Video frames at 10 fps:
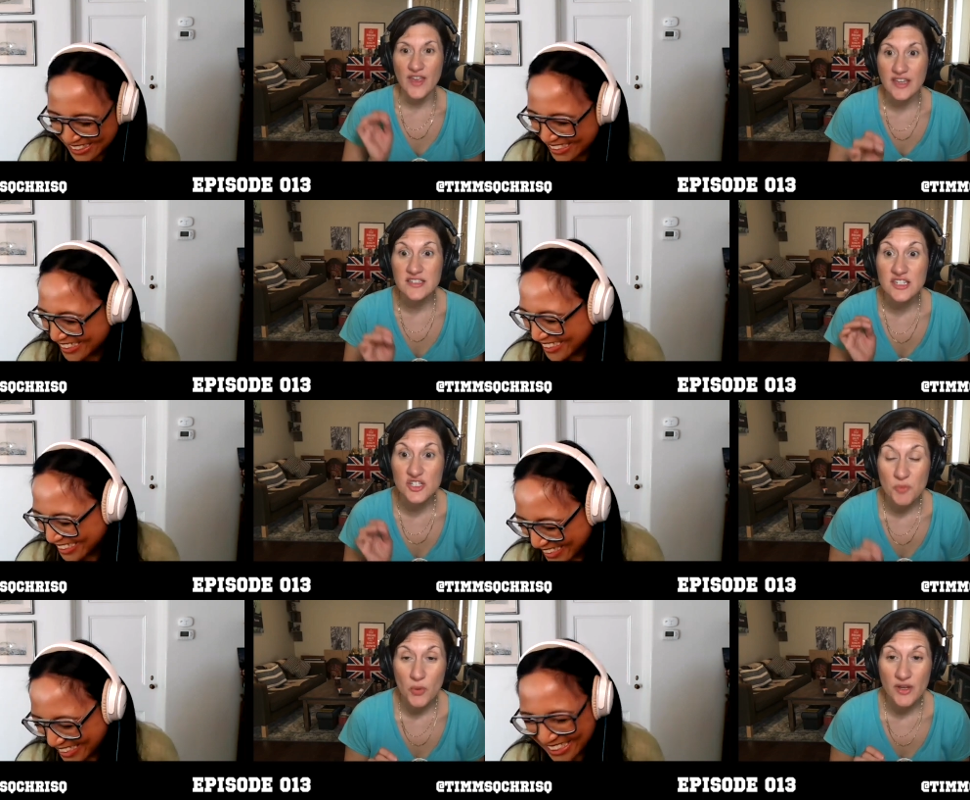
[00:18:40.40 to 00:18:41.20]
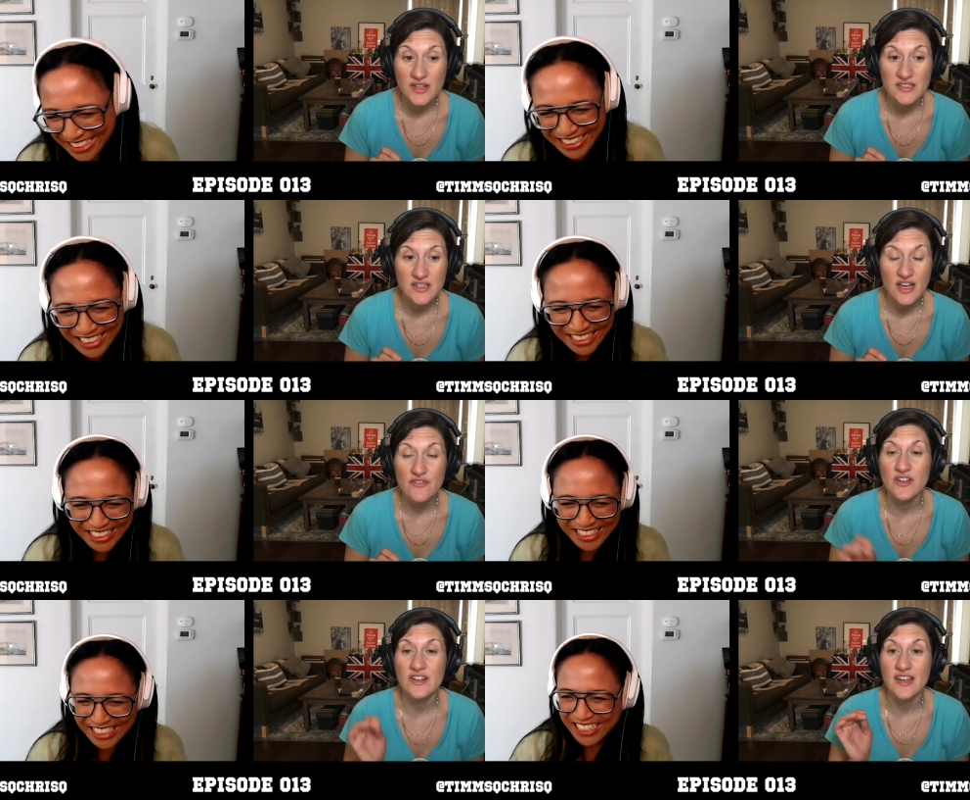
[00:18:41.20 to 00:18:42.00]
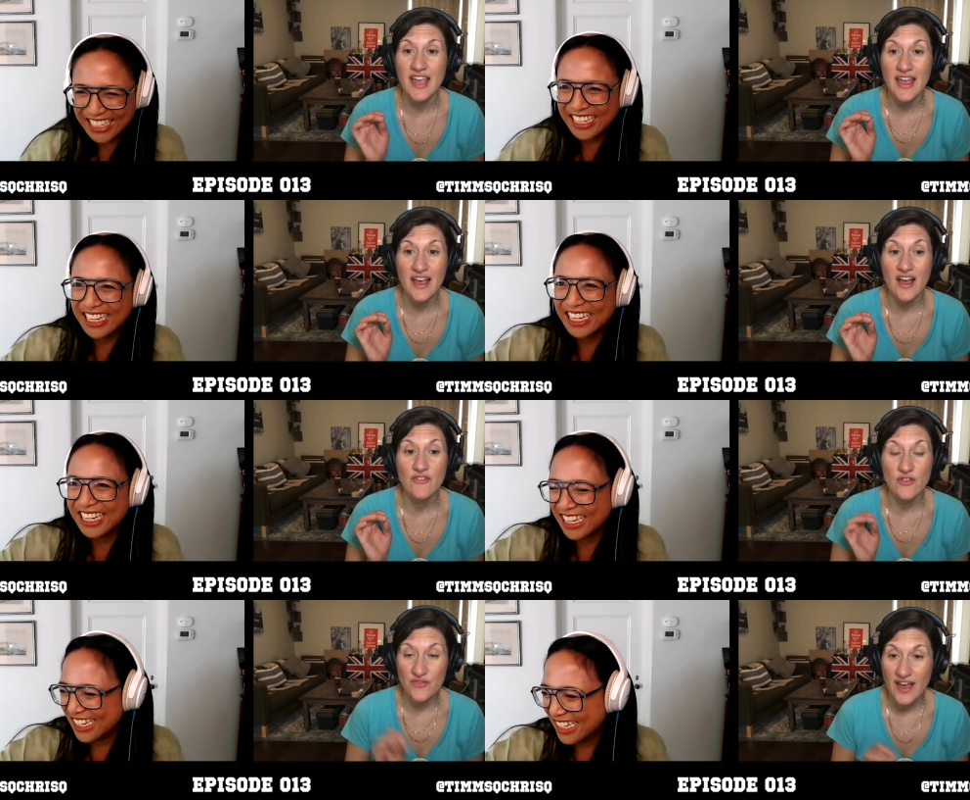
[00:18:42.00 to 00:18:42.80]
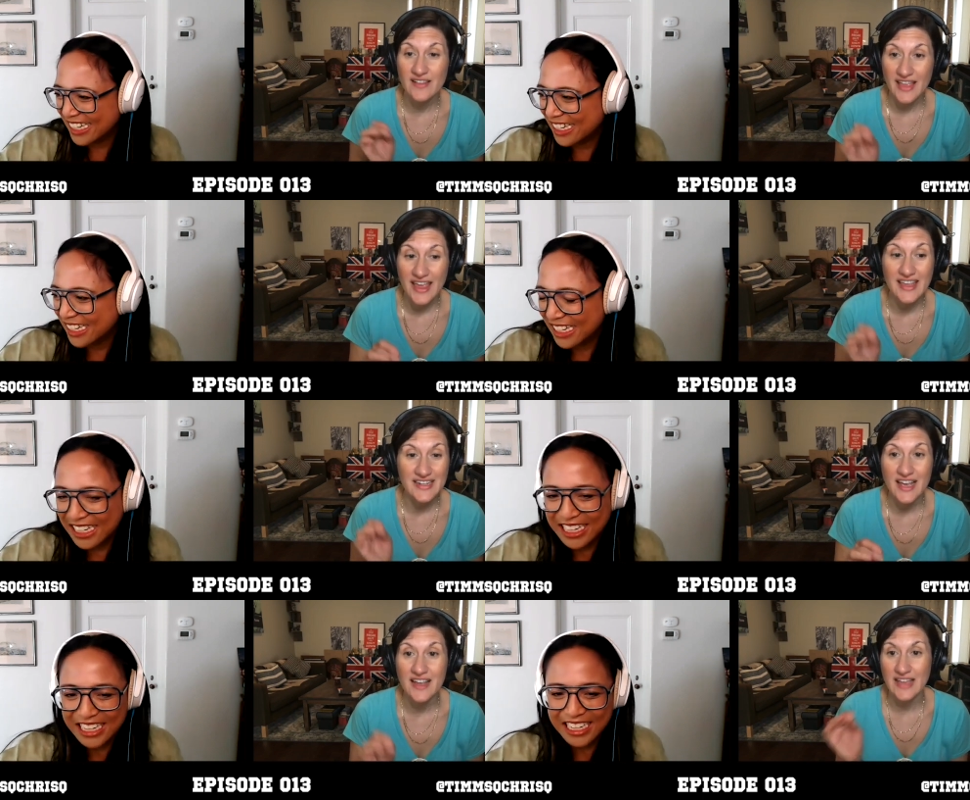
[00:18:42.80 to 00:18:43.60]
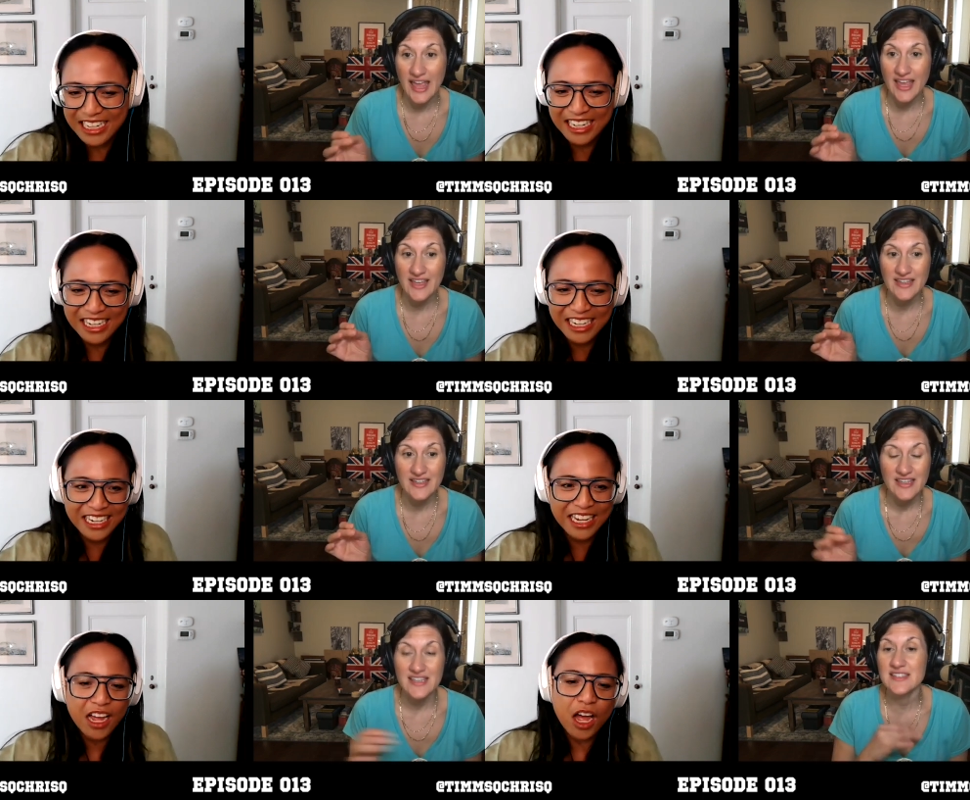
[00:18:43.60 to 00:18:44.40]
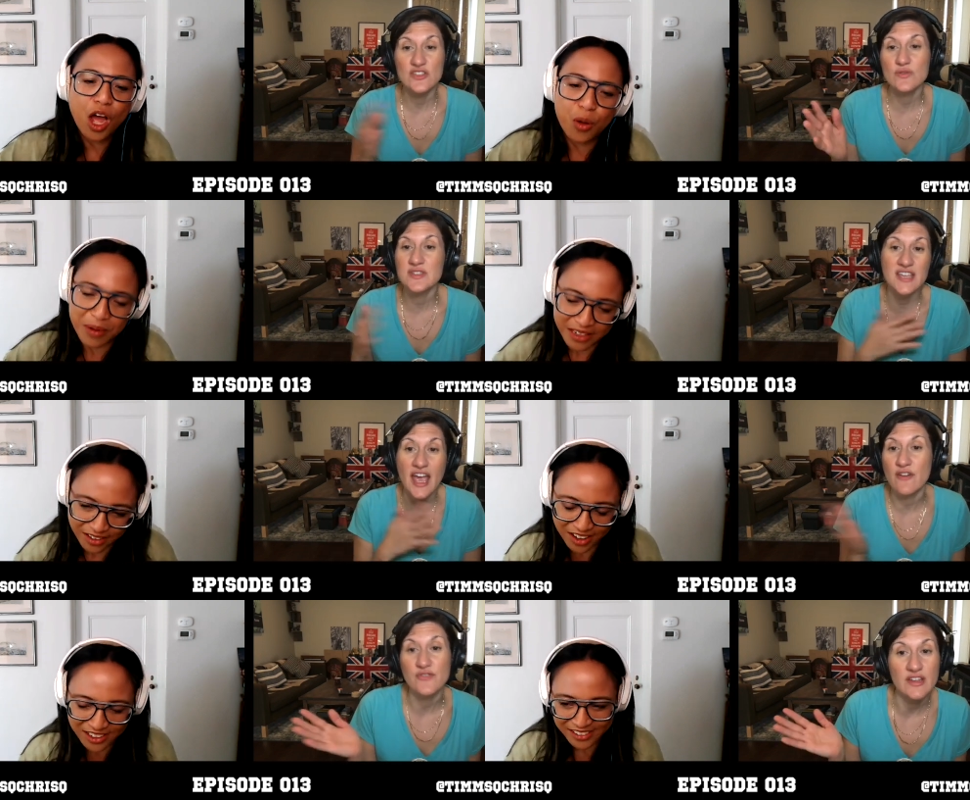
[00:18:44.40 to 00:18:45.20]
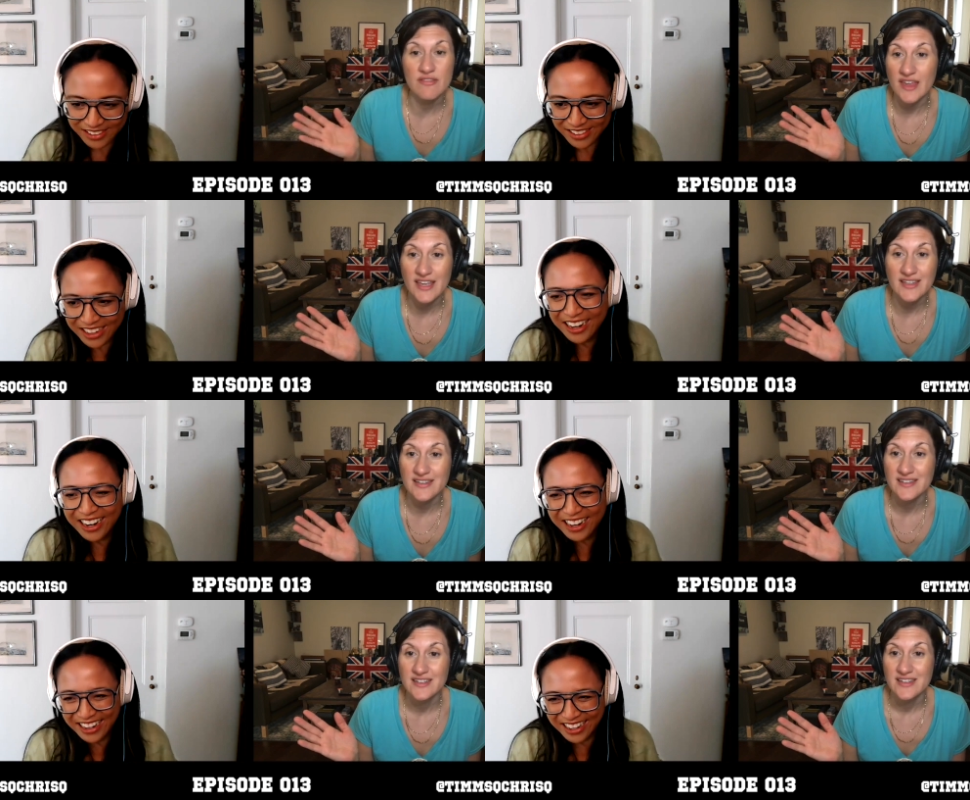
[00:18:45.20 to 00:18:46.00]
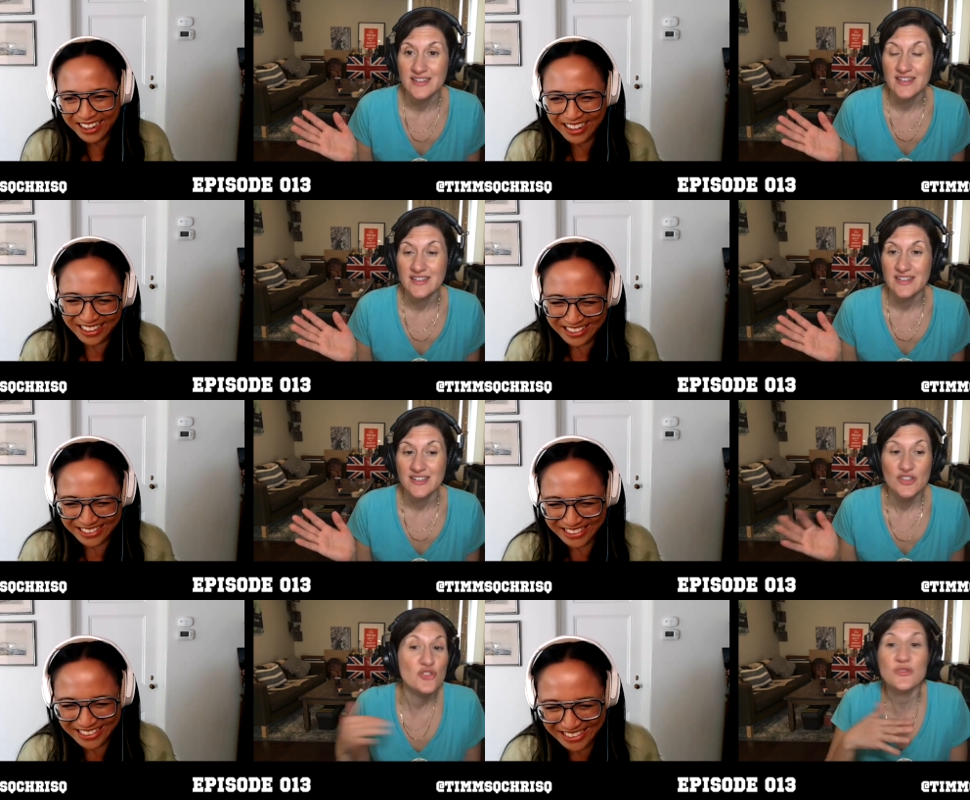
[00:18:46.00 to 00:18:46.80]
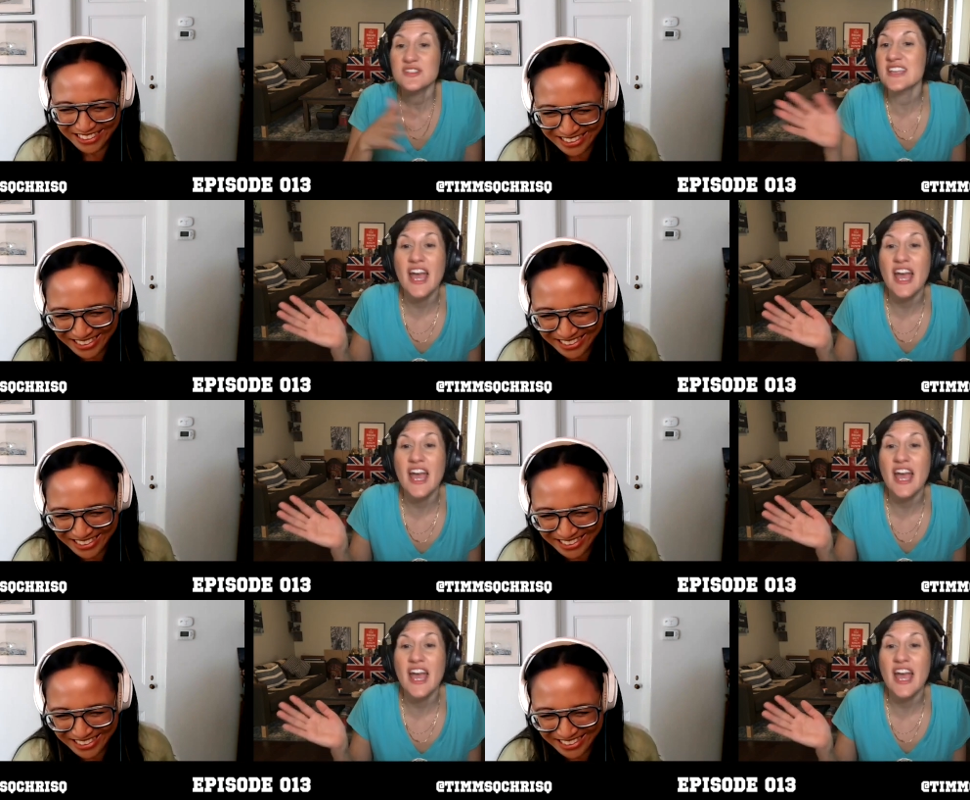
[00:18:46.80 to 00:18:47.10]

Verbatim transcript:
Speaker 1: vantage point of a of a valet in LA is you oh see everything. you see